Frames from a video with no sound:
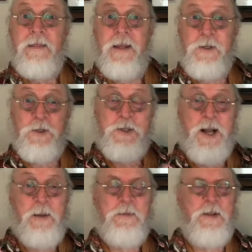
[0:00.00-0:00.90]
They just
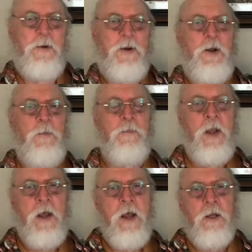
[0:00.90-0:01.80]
stopped. There we go.
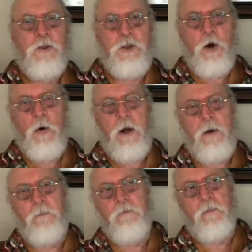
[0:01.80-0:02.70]

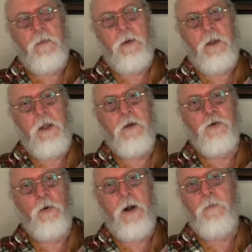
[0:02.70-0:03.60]
So,
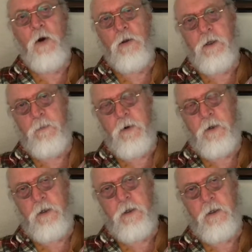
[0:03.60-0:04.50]
so when I'm called up
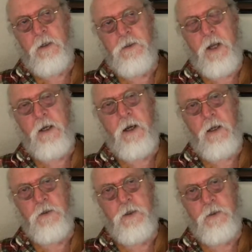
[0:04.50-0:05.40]
on a psych
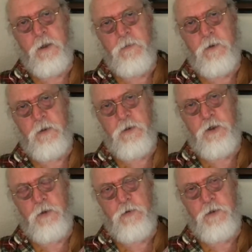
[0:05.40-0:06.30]
consult up to the
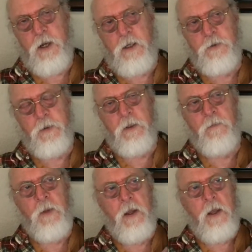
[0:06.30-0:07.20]
children's hospital,
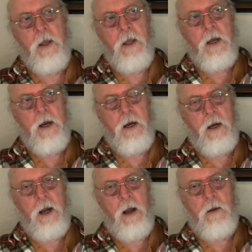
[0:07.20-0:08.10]

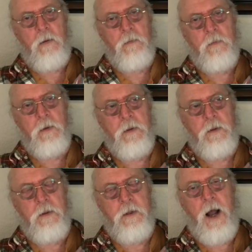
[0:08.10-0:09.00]

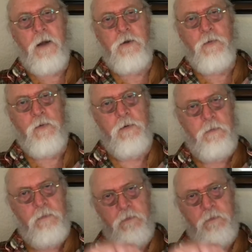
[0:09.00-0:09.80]
the doctor will